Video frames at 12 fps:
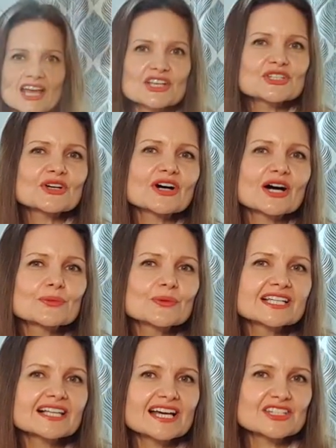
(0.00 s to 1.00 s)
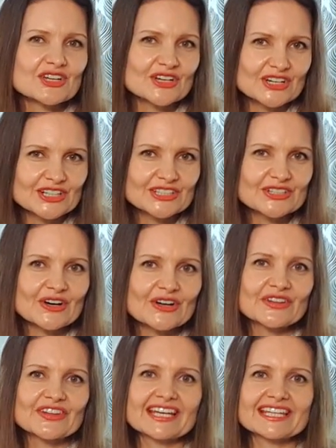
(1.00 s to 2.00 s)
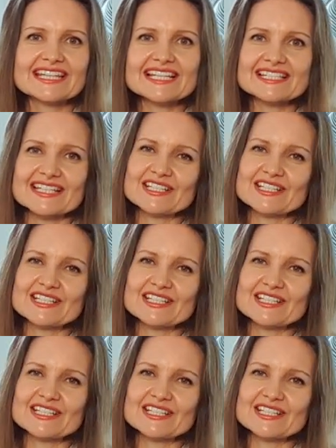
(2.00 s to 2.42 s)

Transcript: So I realized early on that this